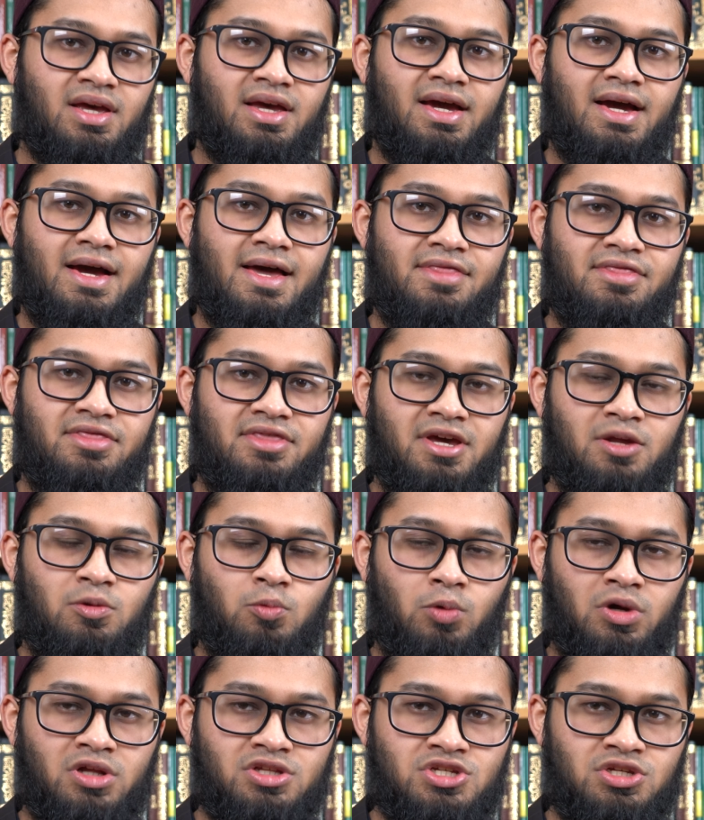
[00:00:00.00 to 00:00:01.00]
And
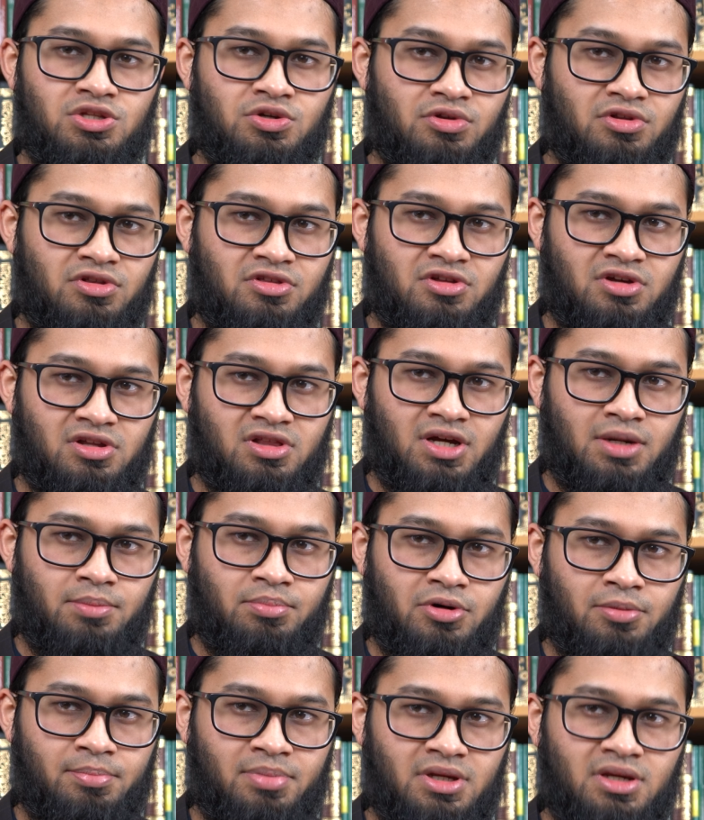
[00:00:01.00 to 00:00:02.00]
then once you know the third line
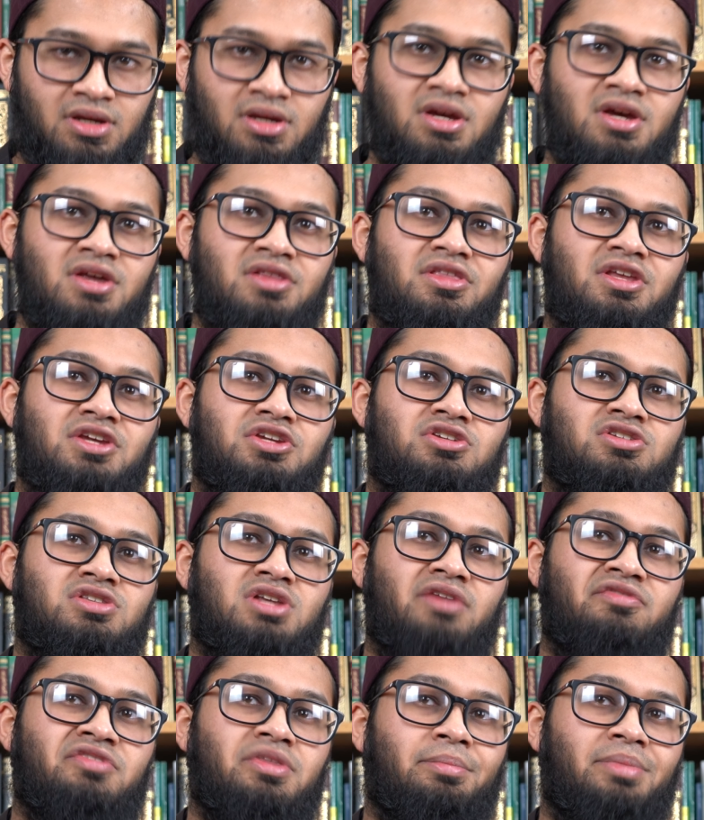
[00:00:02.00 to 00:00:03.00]
properly, then you
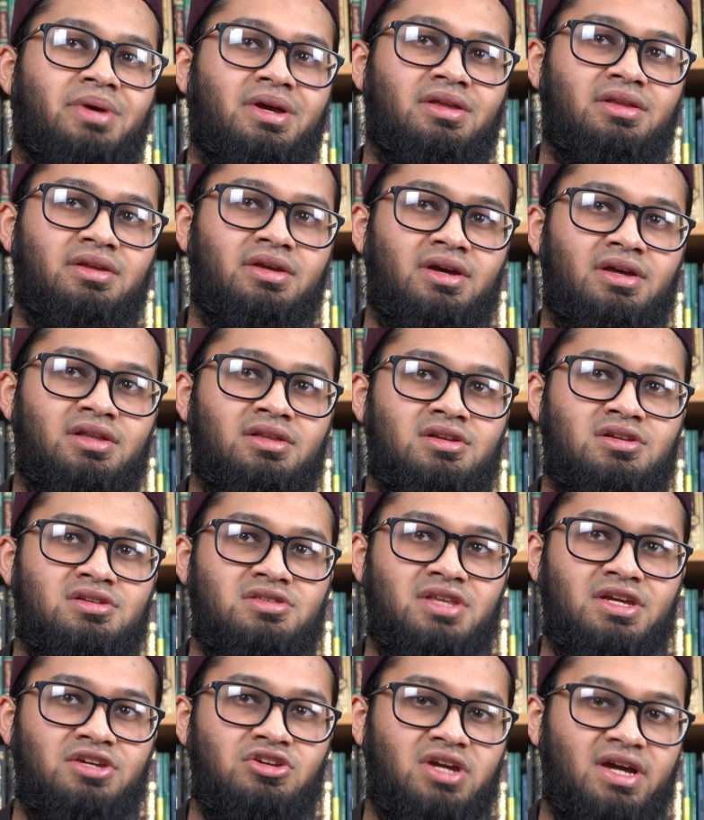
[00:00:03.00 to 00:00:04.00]
start from the beginning again.
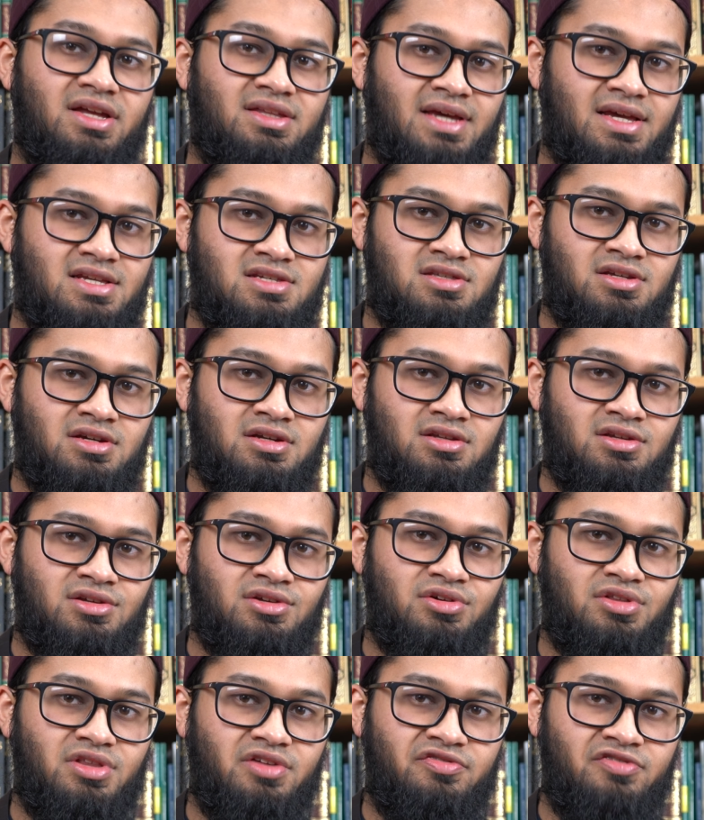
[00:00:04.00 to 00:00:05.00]
Then you get tested
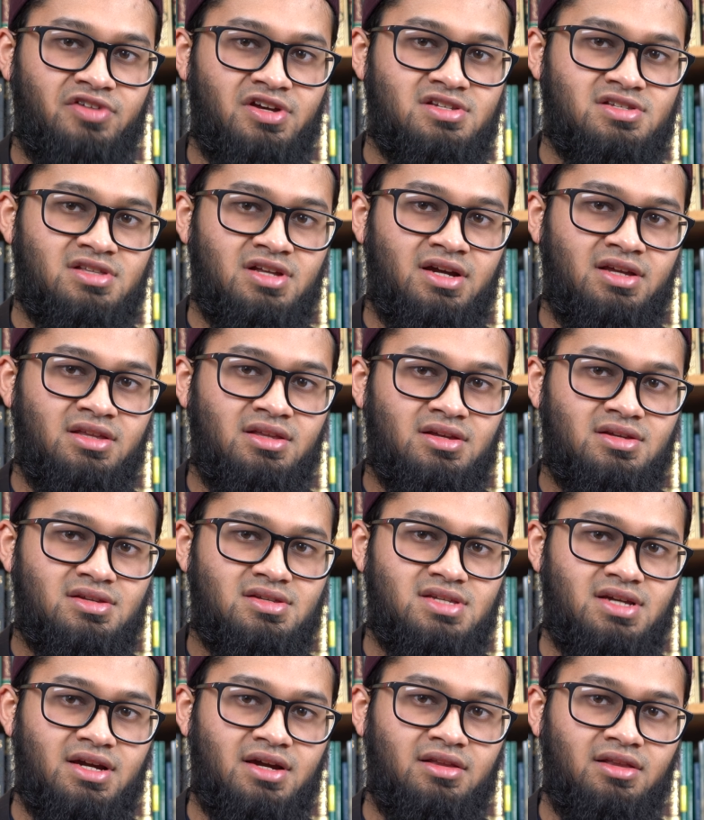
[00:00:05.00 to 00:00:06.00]
on the first line,
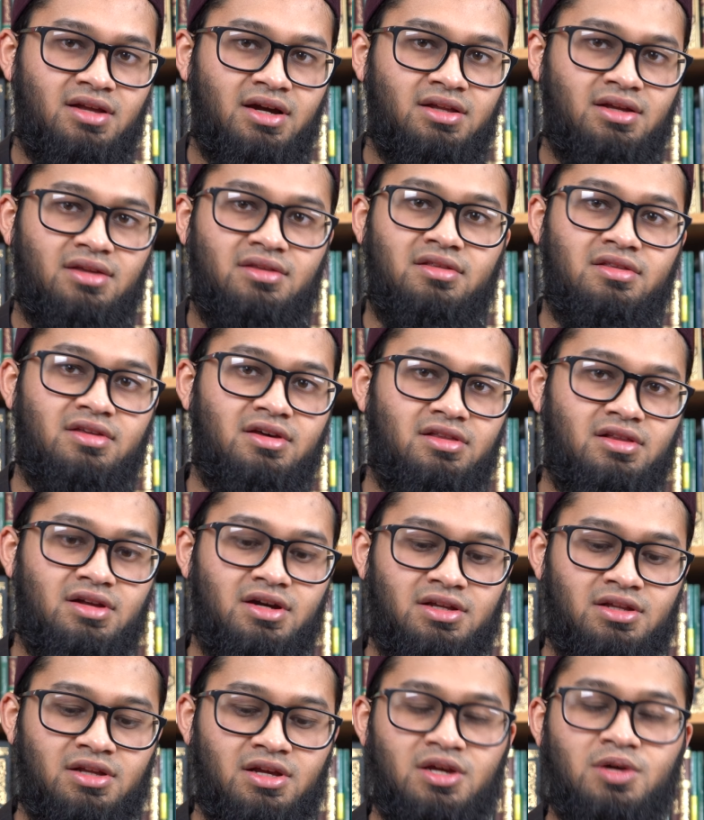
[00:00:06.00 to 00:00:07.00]
second line, and third
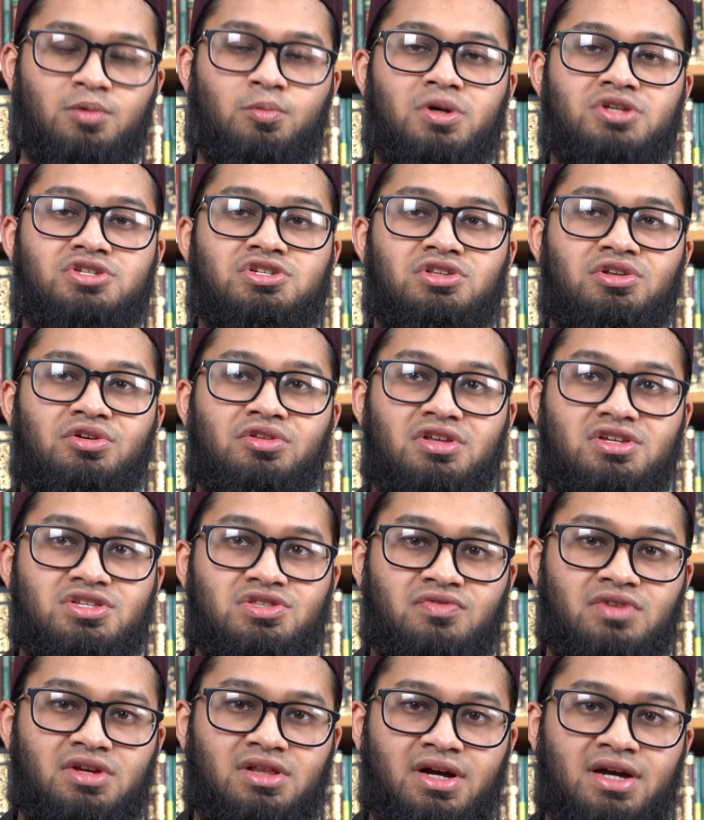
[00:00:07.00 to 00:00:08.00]
line. Once you know these
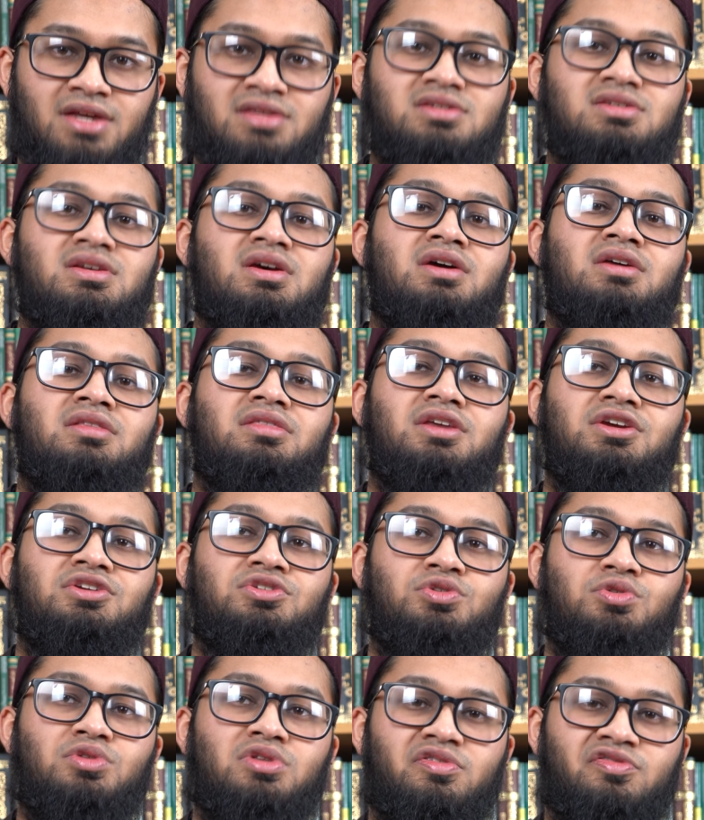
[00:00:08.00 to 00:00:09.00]
three lines, then
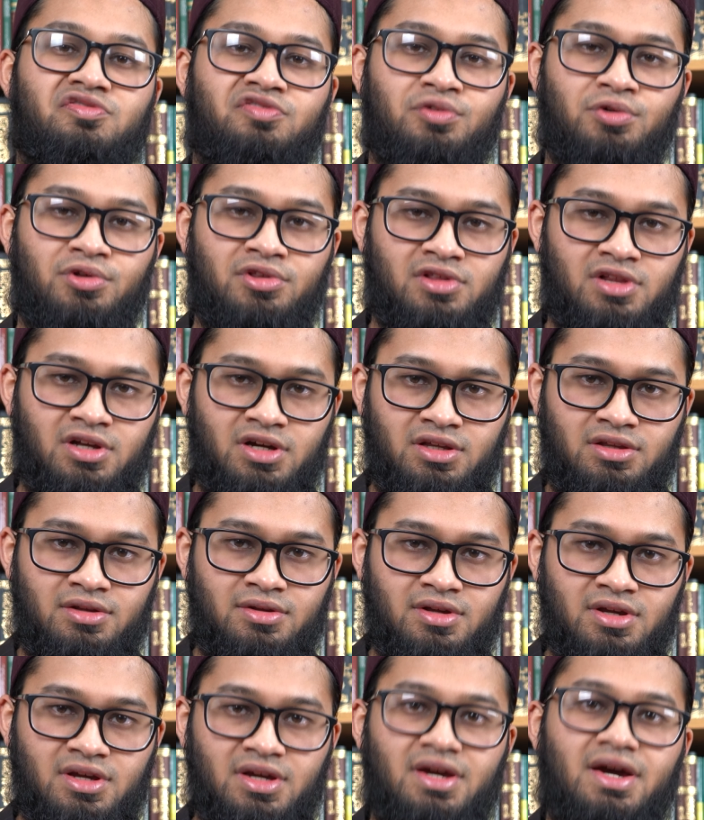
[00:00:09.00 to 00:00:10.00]
you do the fourth line,
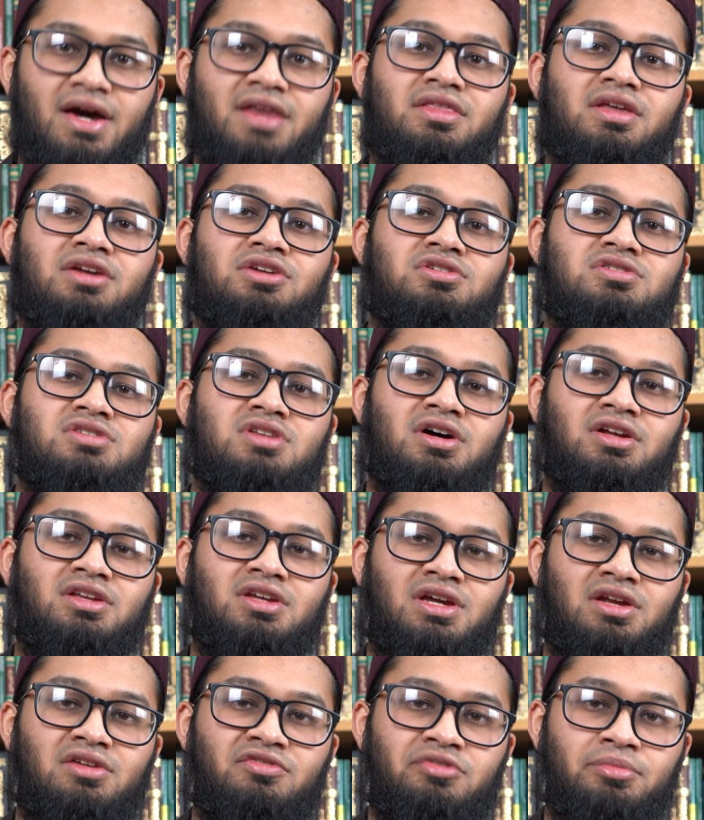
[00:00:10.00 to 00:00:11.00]
and then you start
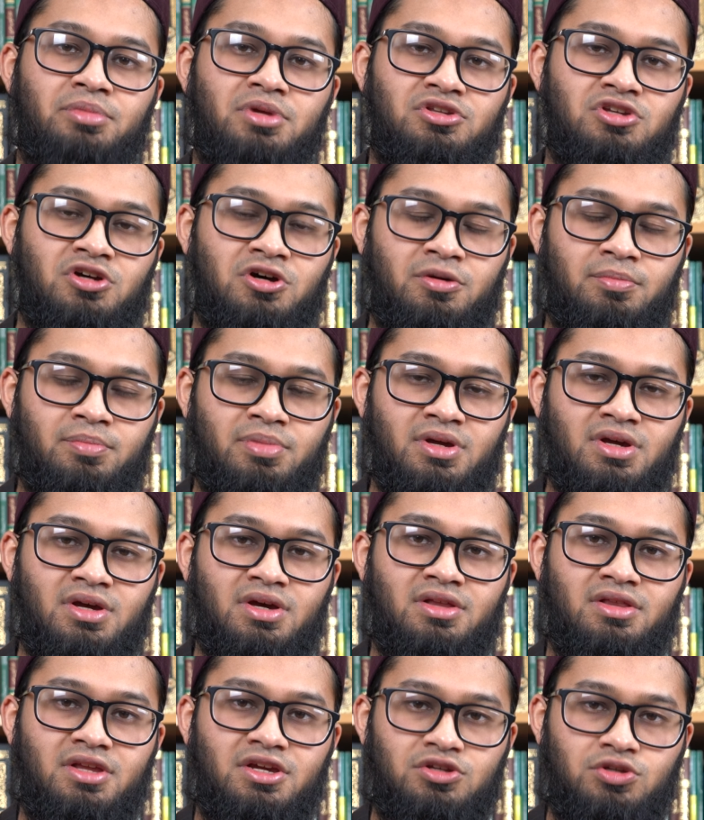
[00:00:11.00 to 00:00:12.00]
again from the top.
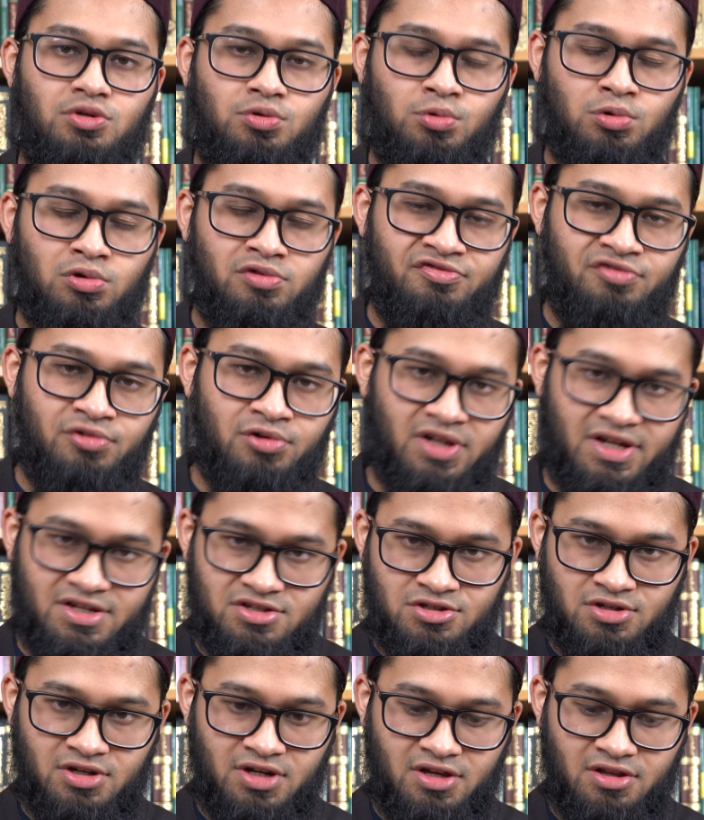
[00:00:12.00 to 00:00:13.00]
Then you do all four
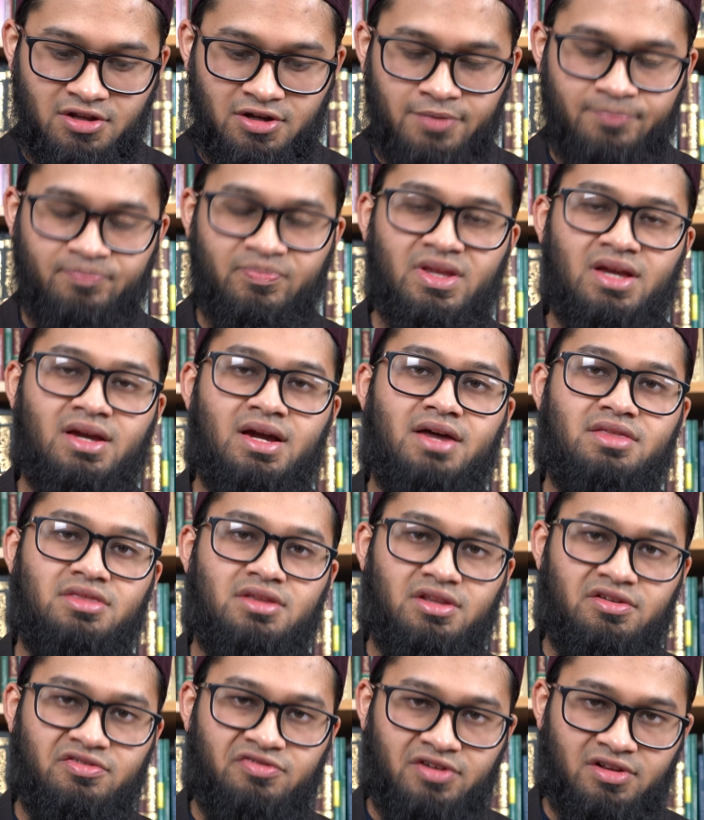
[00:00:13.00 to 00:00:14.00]
lines together. And
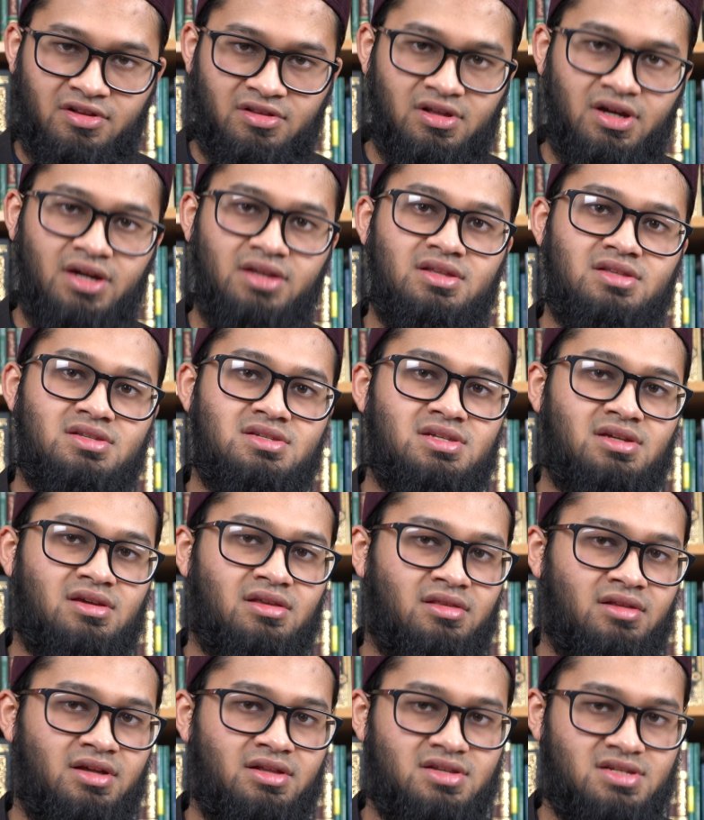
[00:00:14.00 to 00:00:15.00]
then the fifth line and the
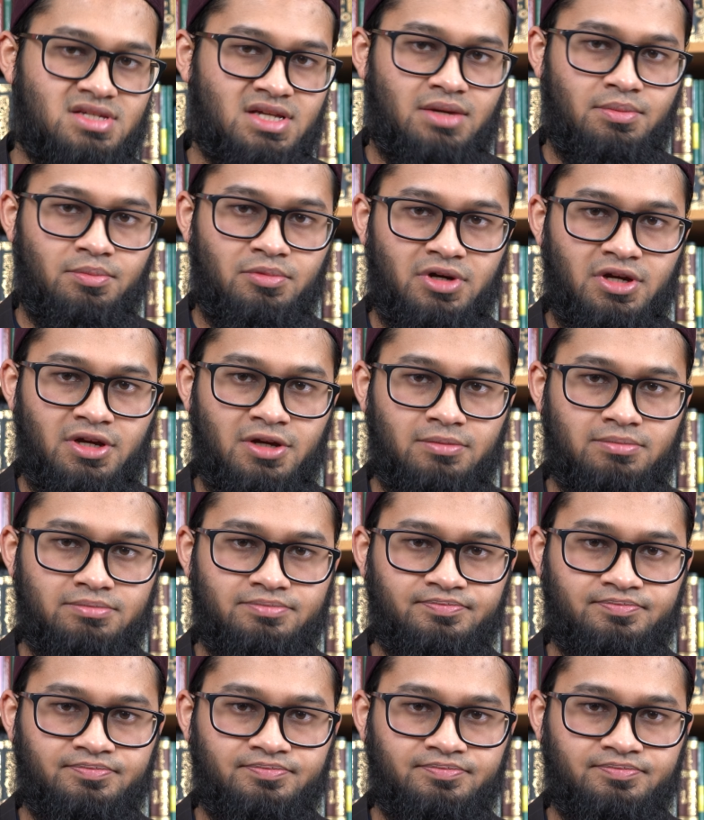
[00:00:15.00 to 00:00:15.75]
sixth line the same way.